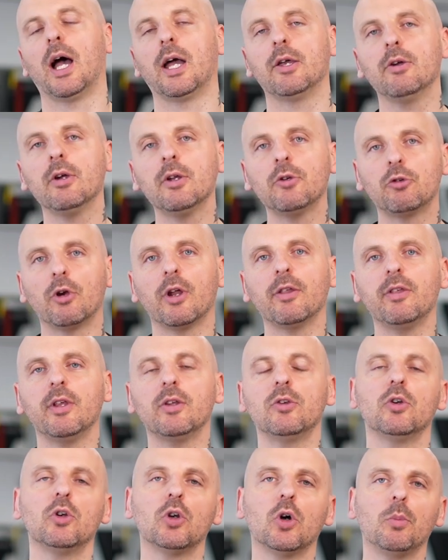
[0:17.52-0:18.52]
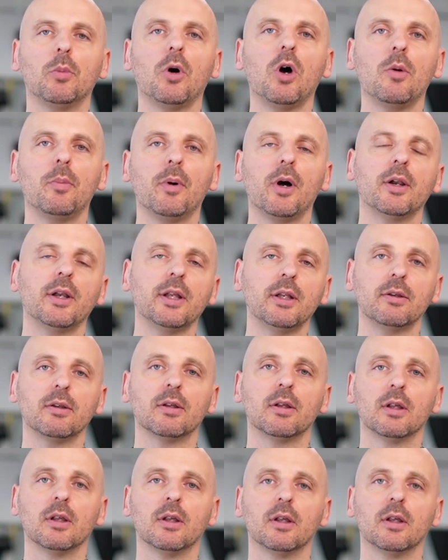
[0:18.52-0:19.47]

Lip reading: Are you interested to know more about it?